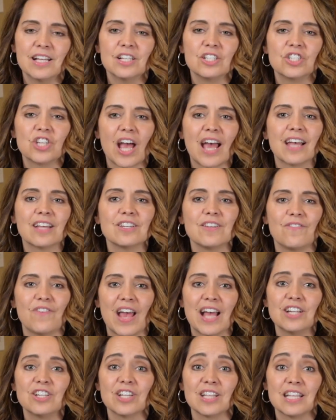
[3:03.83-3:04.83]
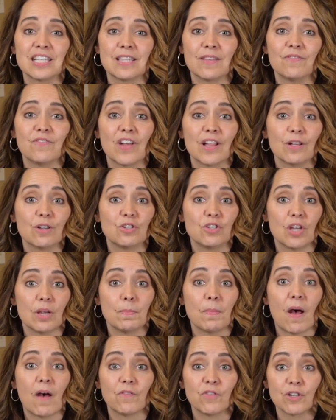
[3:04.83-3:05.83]
Child Evangelism
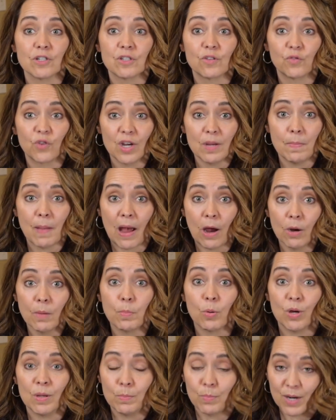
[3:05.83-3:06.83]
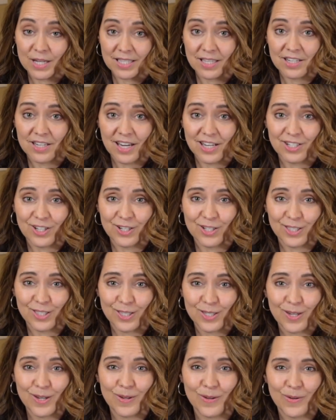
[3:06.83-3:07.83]
Fellowship offers free PowerPoint presentations
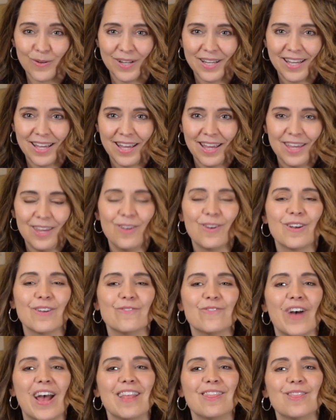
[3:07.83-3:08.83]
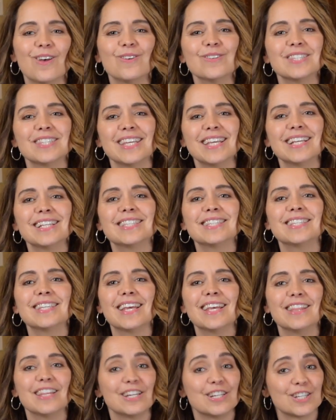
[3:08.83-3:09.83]
too. You can find those links
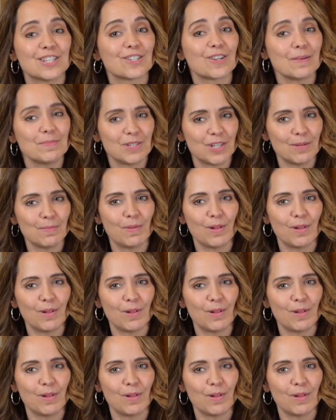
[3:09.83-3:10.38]
in the description